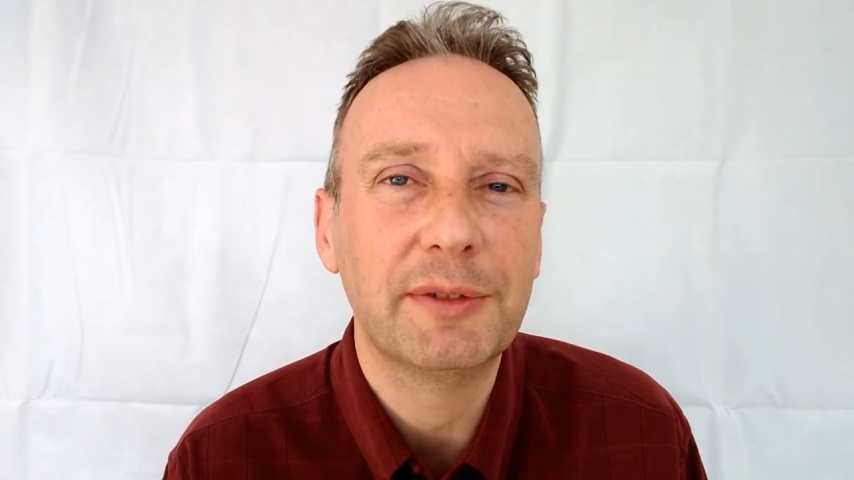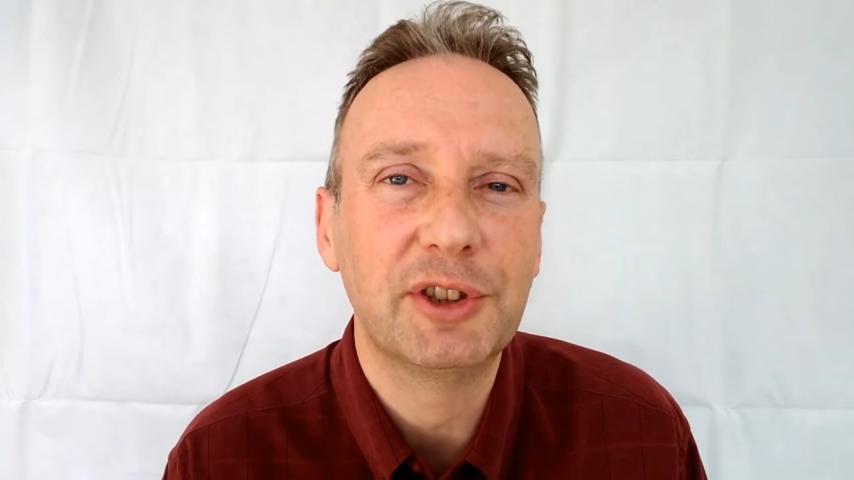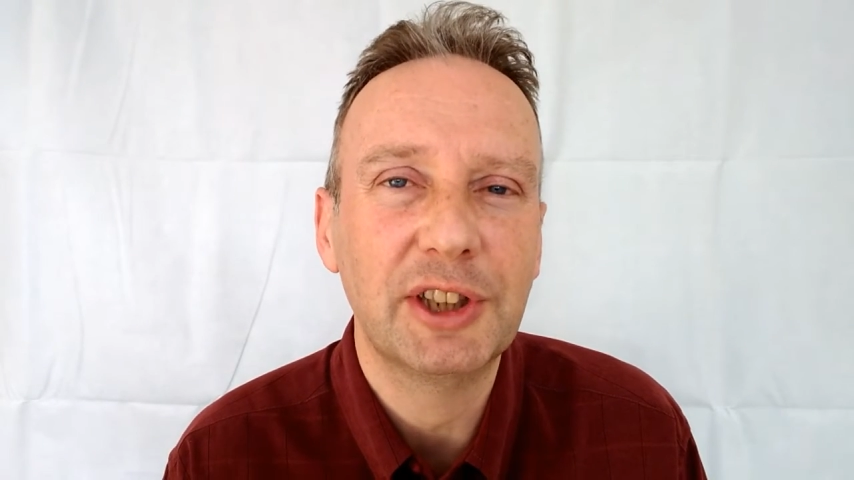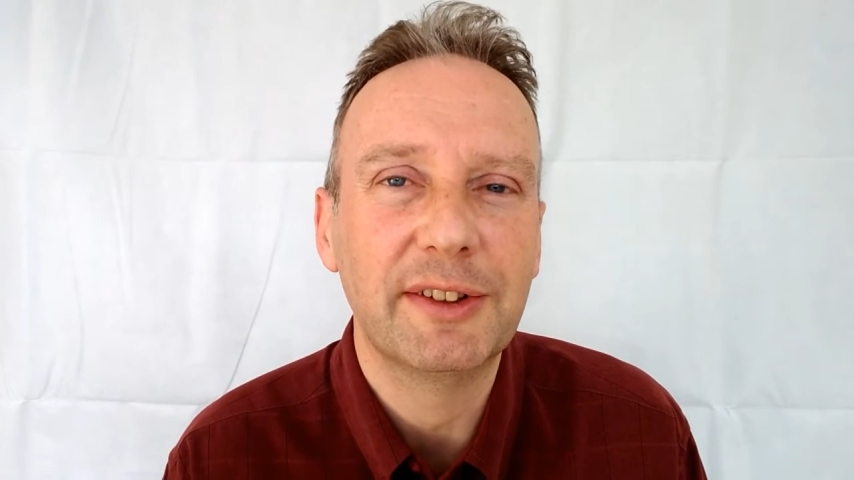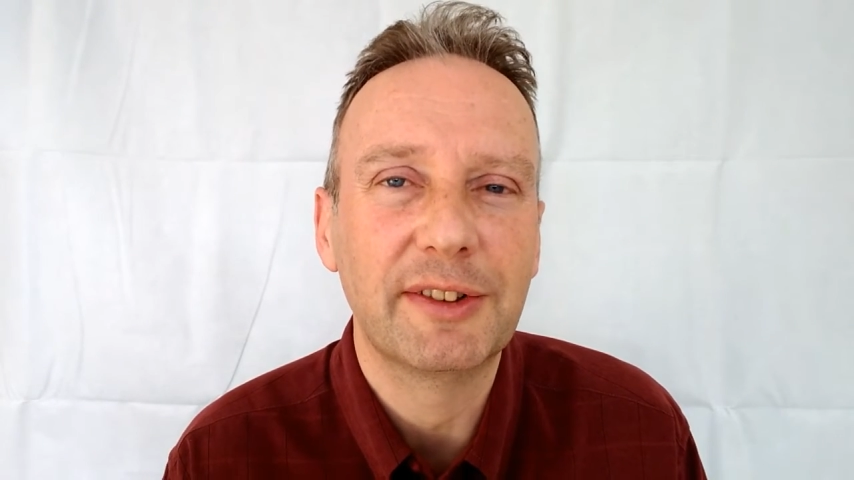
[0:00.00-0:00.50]
of
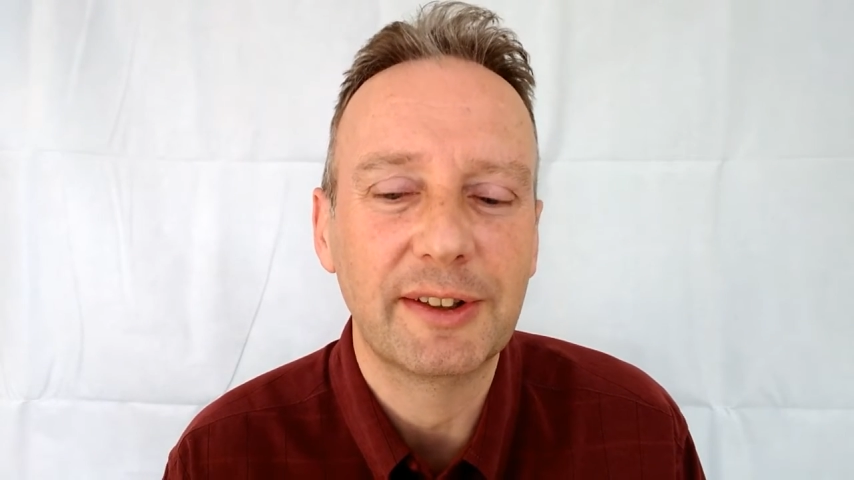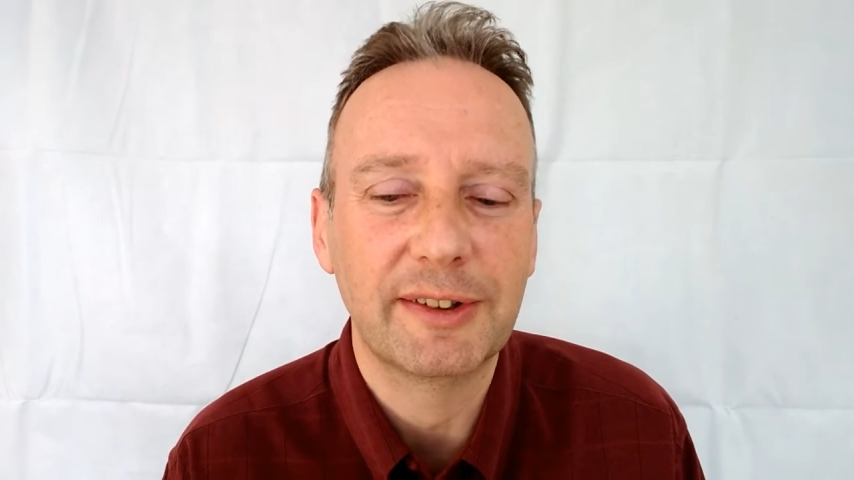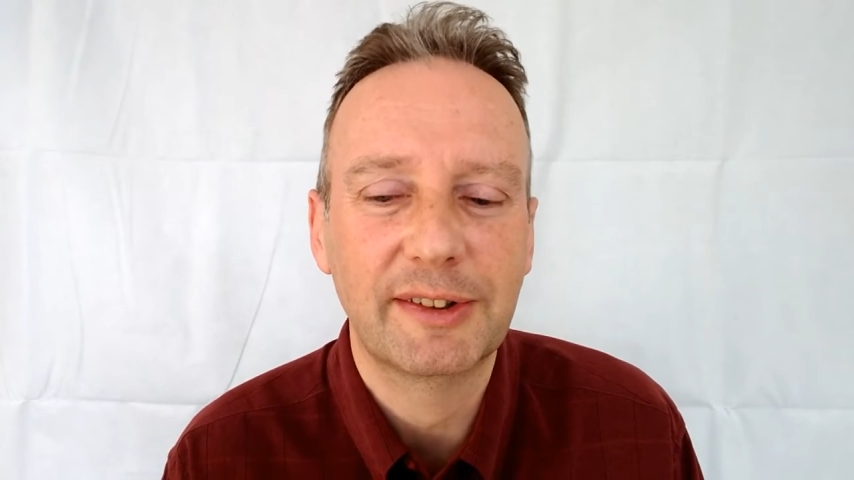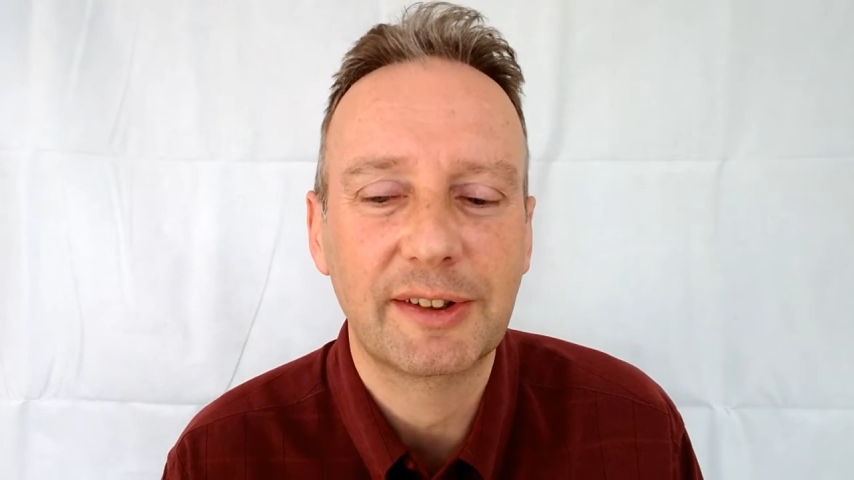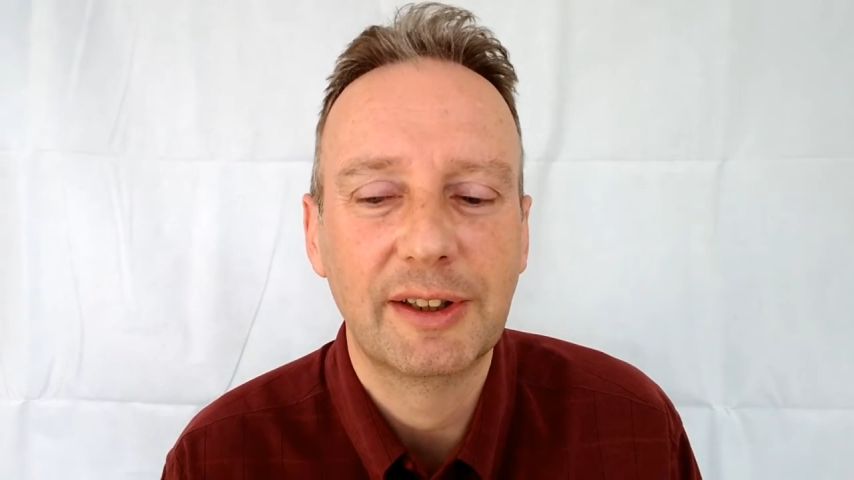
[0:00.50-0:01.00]

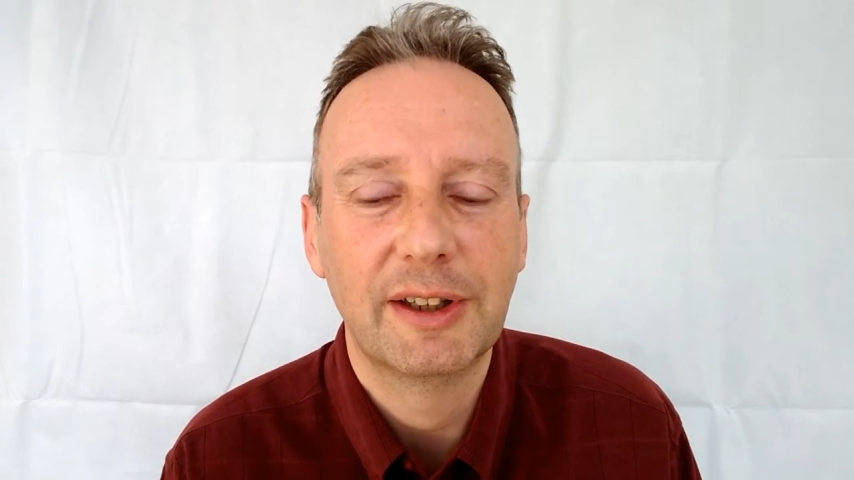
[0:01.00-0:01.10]
Jesus,